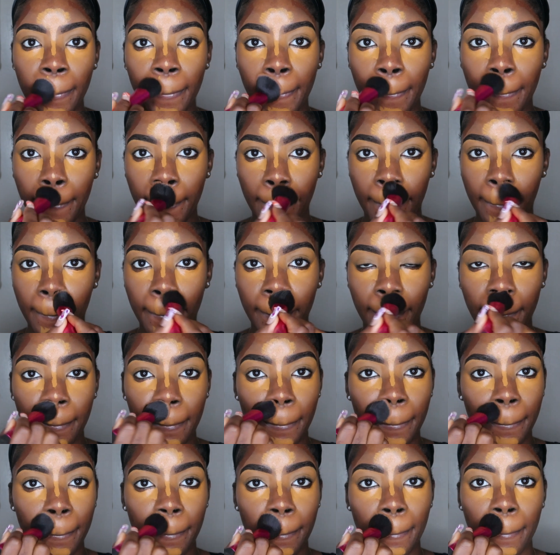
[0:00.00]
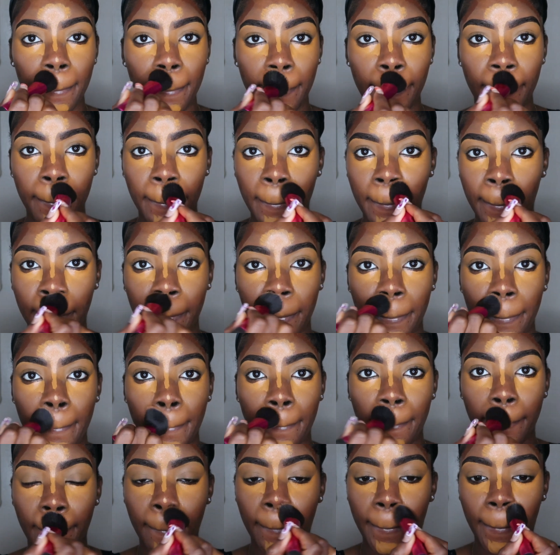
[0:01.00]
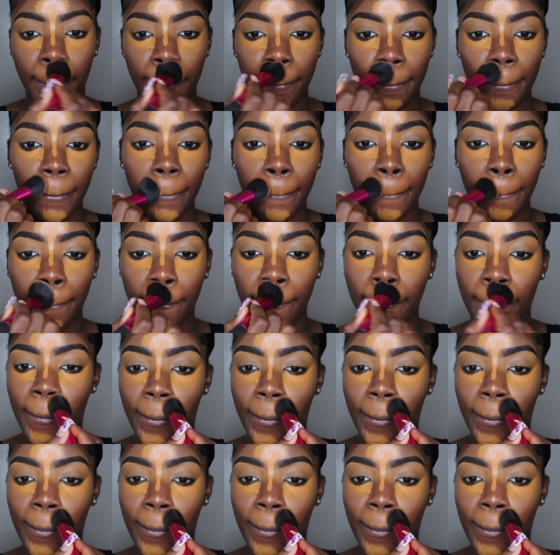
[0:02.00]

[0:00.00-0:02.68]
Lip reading: blend out the concealer under my eye,